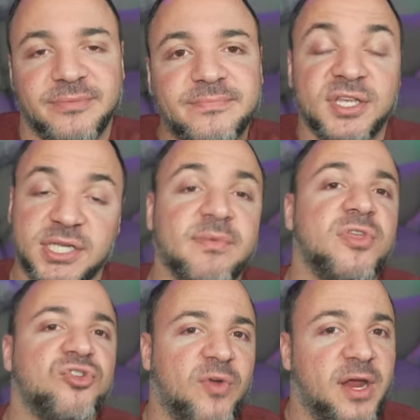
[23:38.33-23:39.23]
Some of the
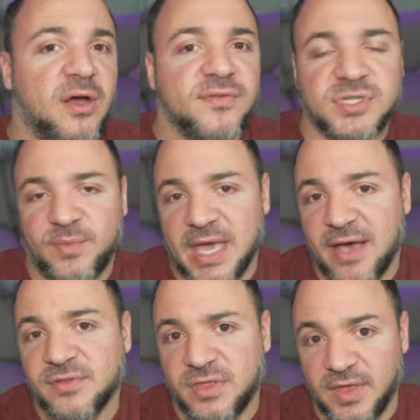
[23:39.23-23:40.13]
trade-offs that we have
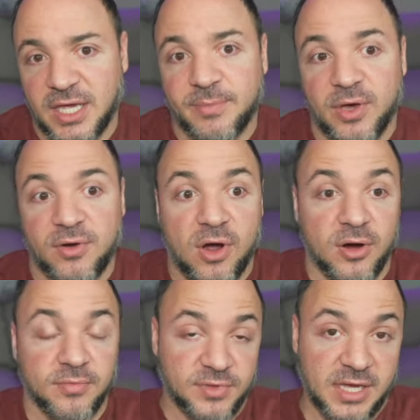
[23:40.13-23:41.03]
to think about
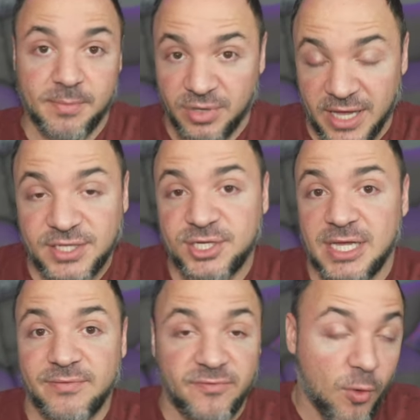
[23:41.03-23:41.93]
are the complexity
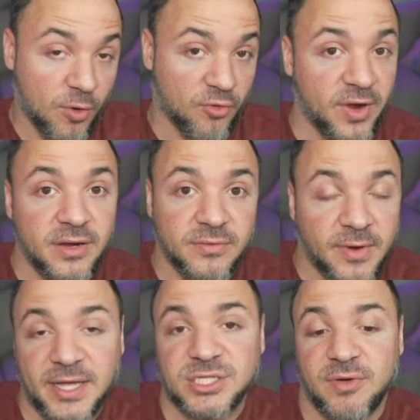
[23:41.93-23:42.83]
of ordering,
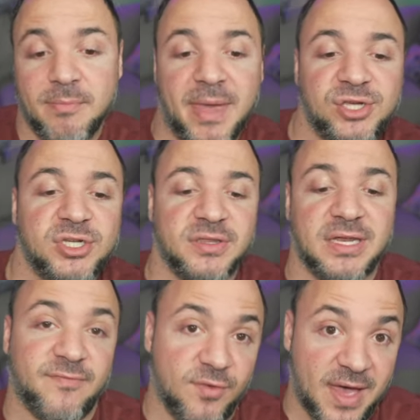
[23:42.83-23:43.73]
right? So I mentioned that
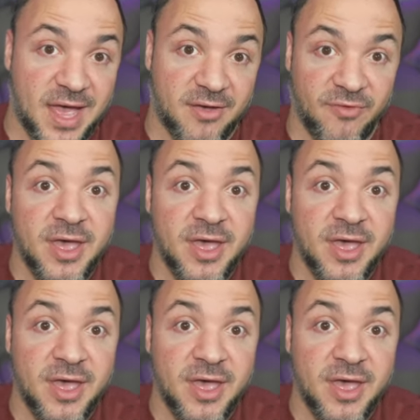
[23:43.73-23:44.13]
if you have